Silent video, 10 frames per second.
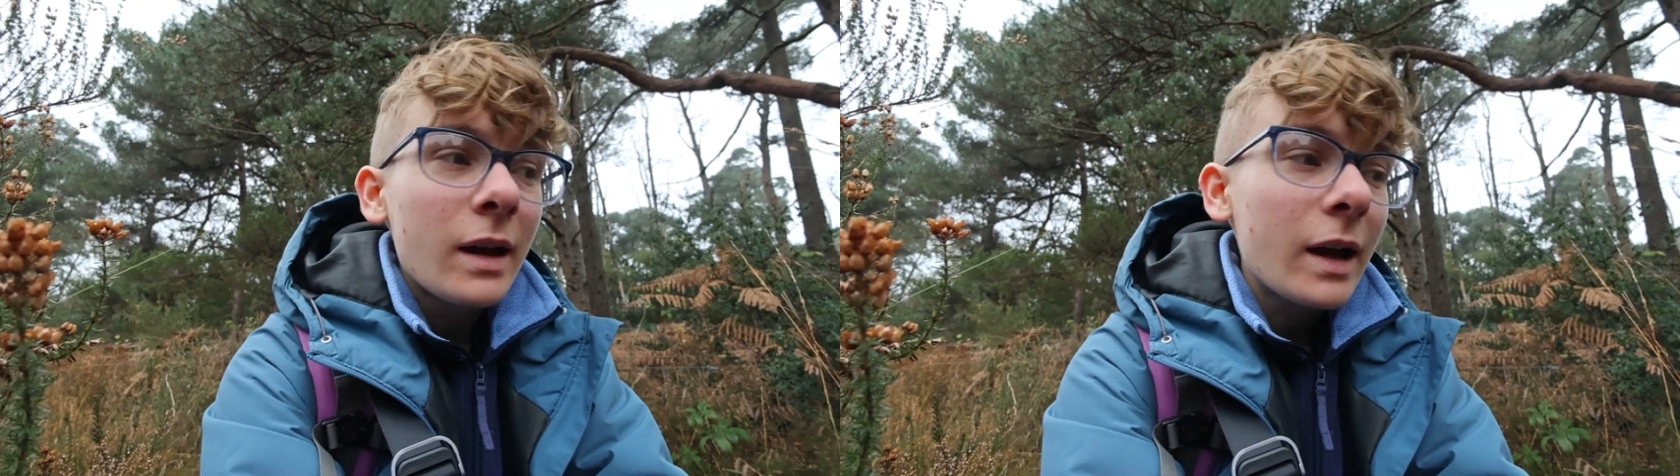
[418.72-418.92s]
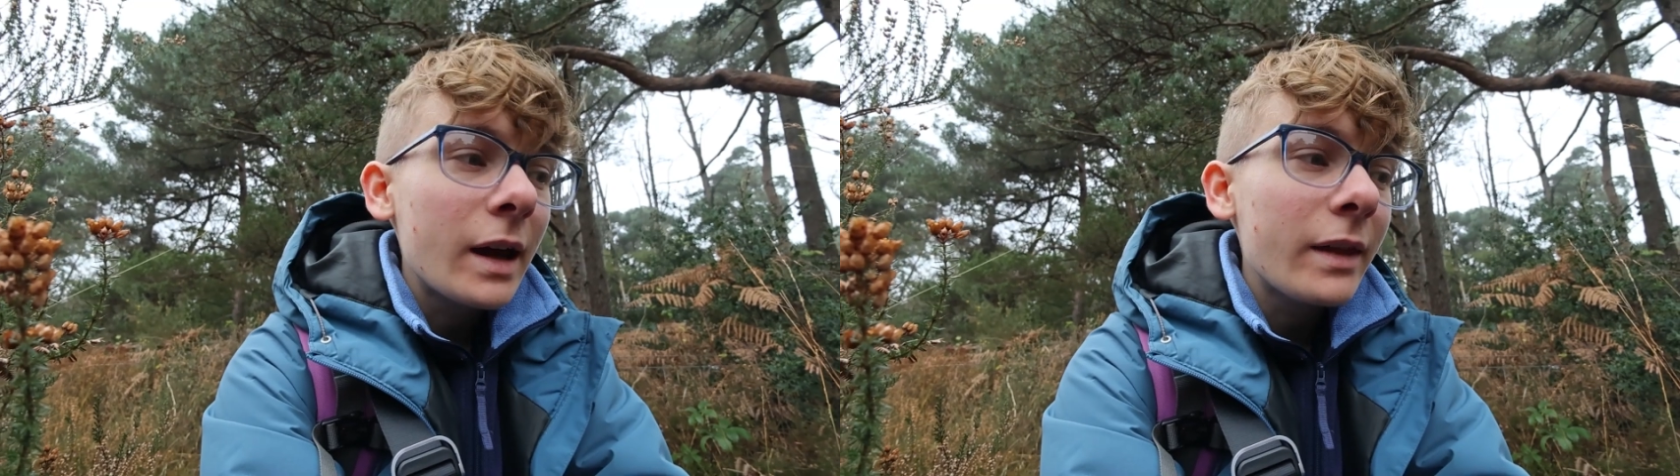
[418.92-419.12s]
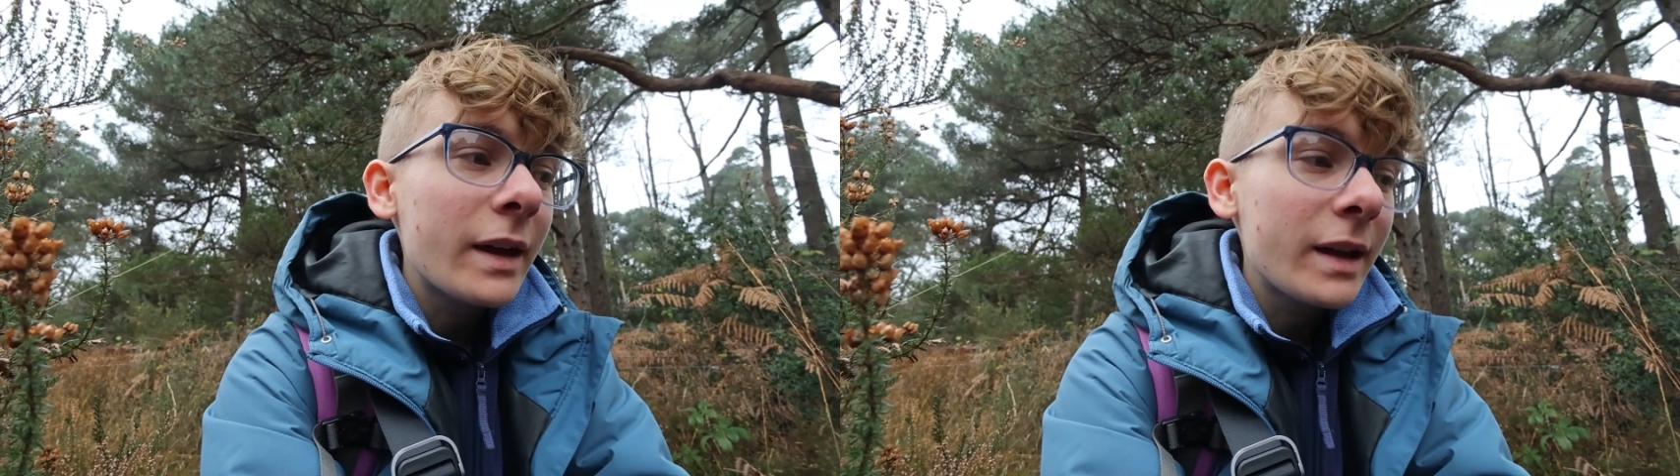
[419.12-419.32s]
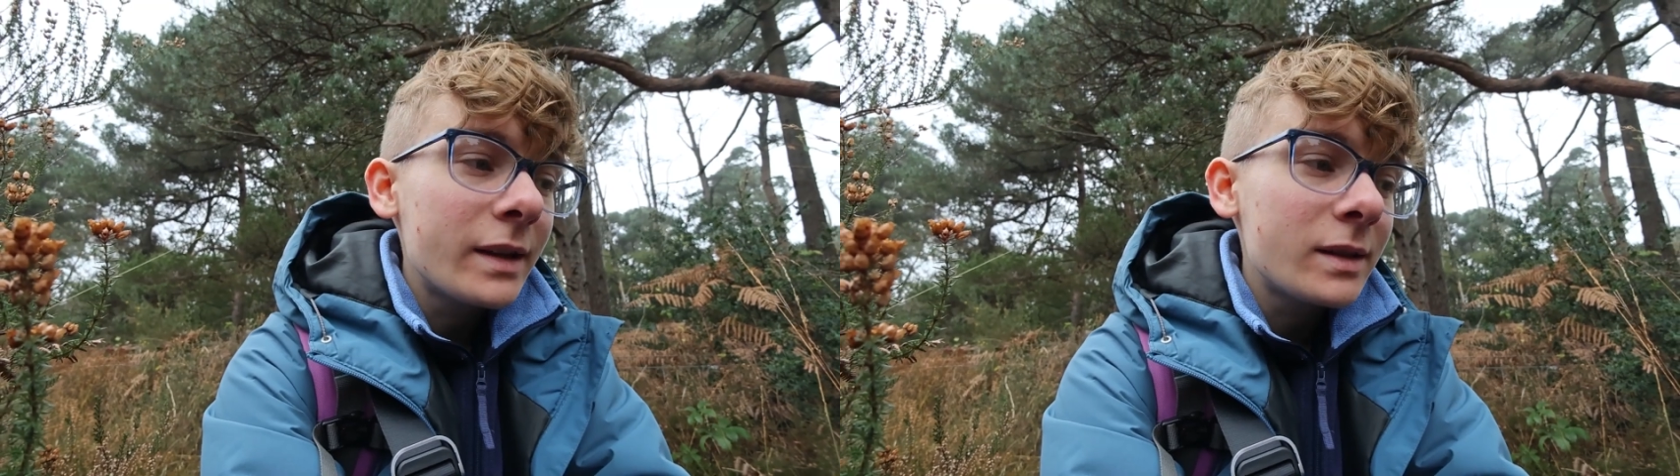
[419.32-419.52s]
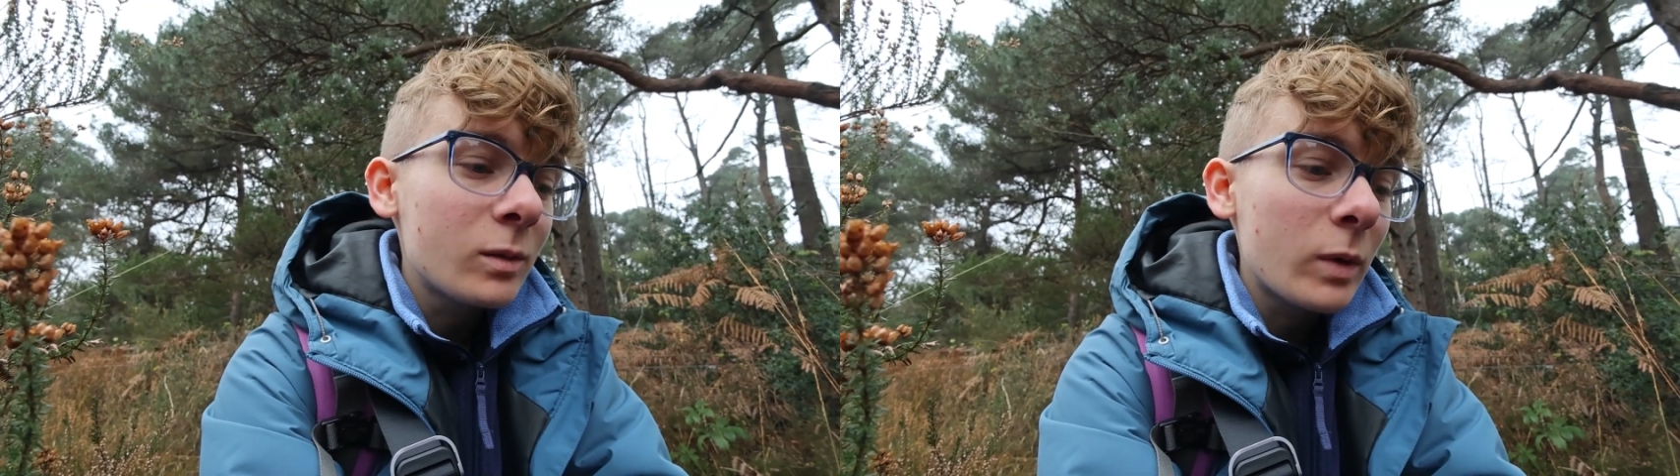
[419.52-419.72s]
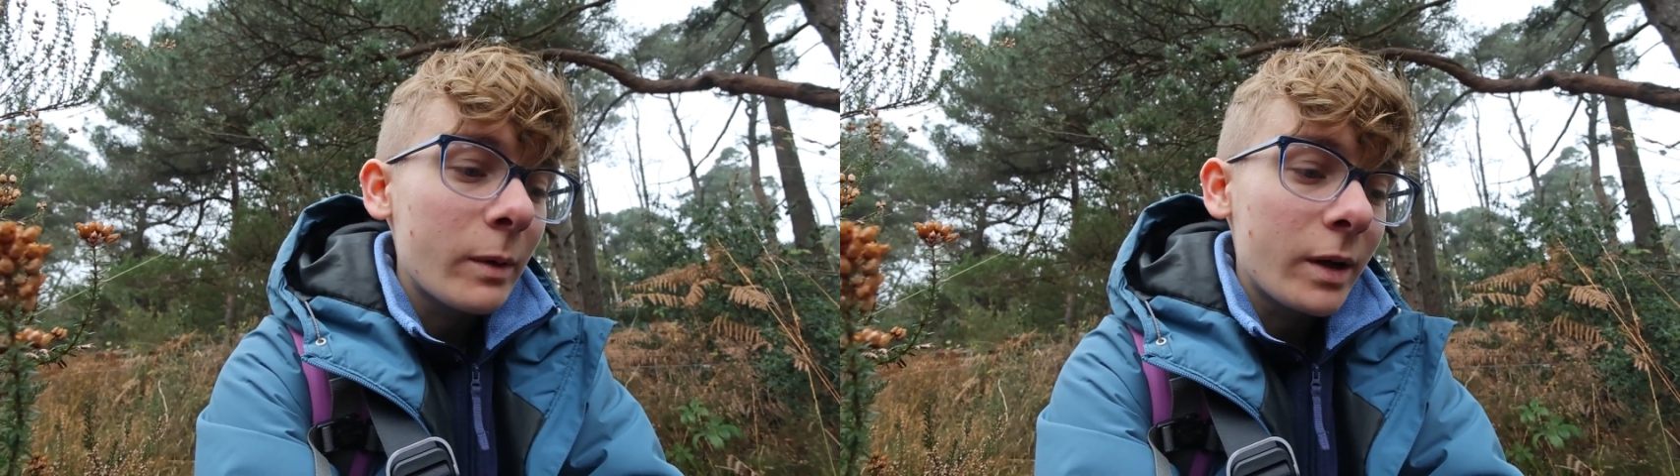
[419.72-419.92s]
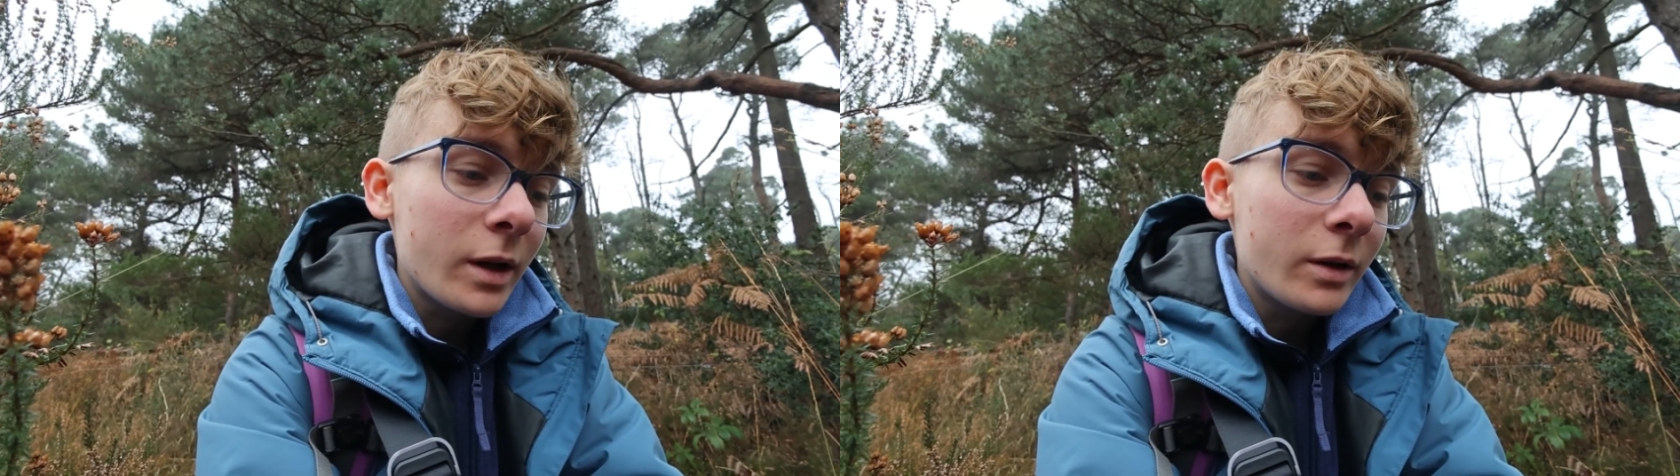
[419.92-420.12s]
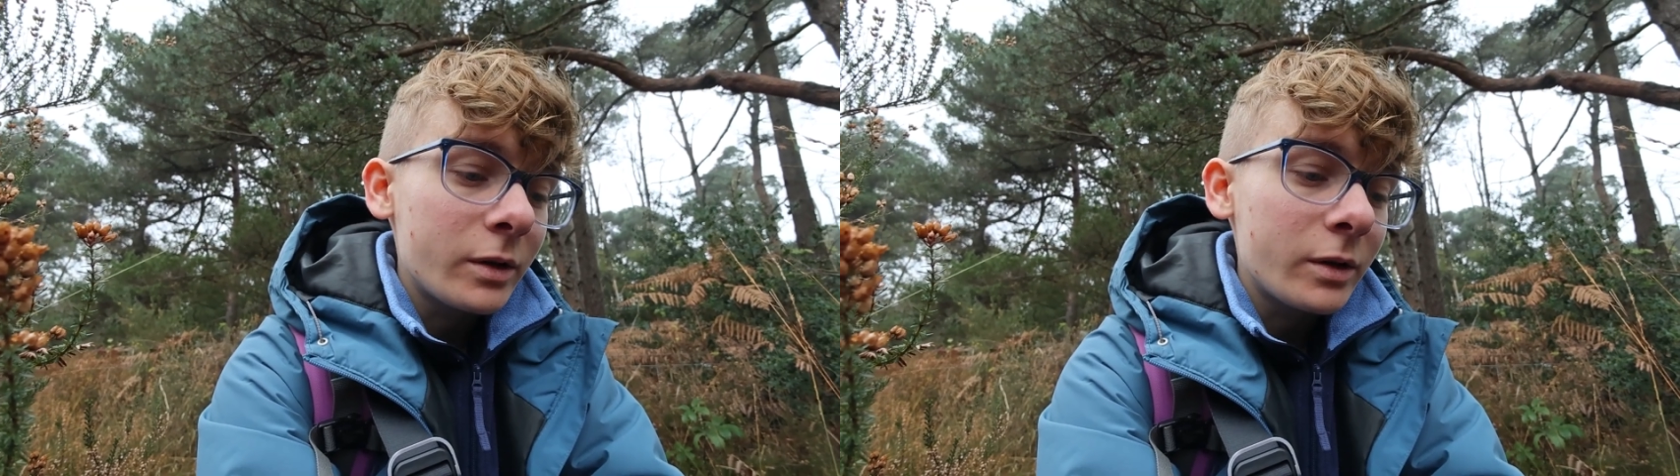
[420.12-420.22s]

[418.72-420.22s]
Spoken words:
That is where what I'm going